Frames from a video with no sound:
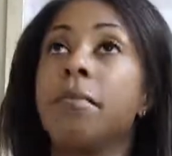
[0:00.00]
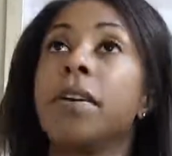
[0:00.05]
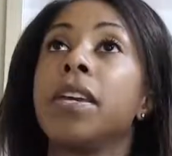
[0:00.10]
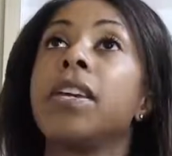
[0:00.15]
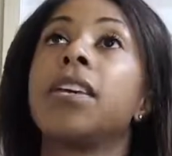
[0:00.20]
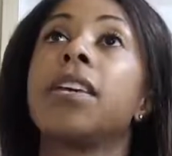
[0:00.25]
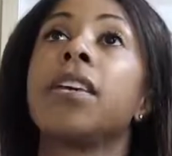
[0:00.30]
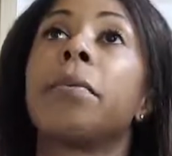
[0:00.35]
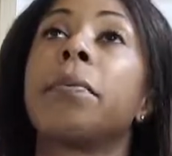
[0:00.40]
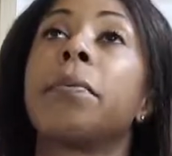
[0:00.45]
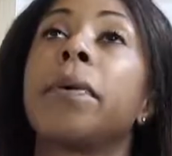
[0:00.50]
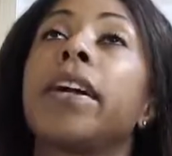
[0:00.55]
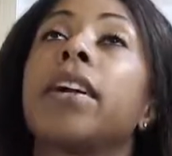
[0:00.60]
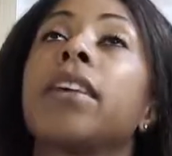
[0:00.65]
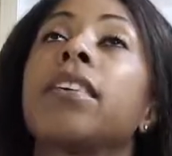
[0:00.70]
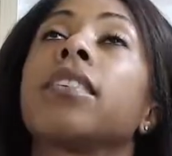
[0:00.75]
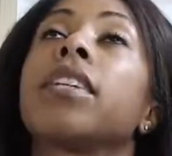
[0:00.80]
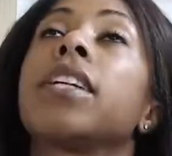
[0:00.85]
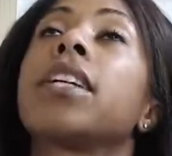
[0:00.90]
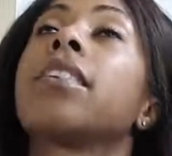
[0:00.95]
He
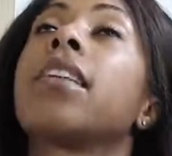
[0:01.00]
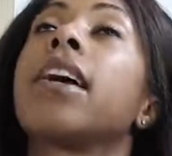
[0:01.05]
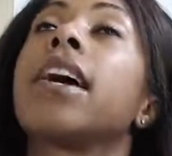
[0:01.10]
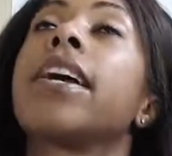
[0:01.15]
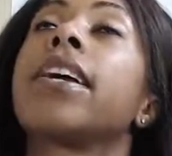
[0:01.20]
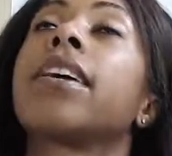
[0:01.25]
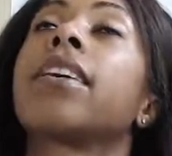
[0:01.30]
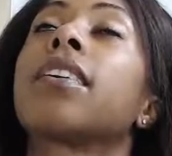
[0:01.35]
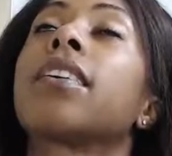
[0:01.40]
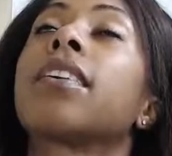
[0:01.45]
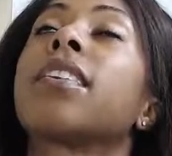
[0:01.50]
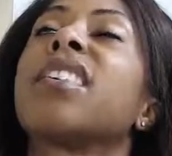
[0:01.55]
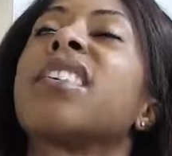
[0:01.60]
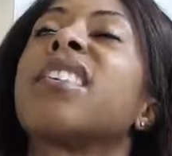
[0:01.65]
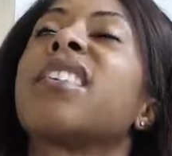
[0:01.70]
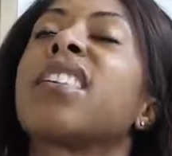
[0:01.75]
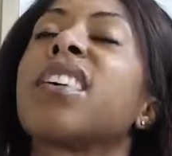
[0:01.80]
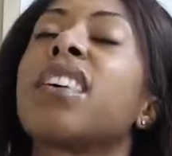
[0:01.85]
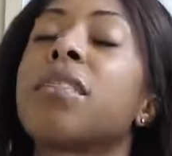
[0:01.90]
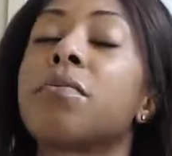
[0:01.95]
apparently like, oh
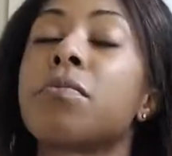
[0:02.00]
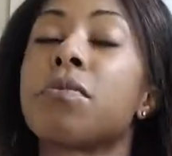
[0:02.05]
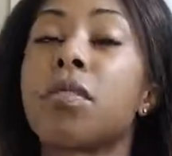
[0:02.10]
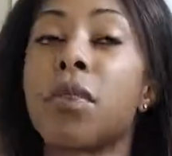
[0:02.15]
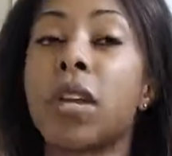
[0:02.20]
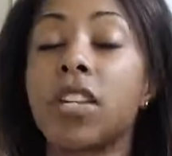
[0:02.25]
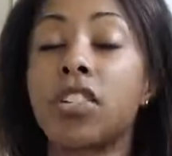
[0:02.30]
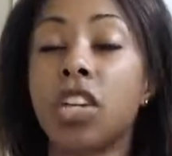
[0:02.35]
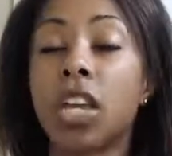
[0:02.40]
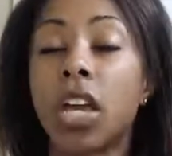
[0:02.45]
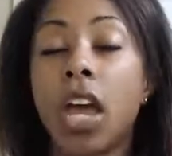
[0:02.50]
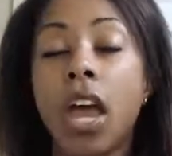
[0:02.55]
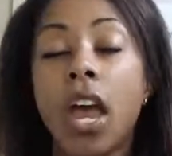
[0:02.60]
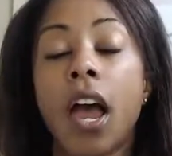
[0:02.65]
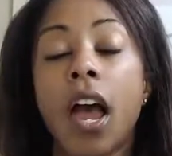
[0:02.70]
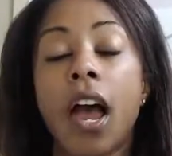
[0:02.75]
God, I'm so itchy.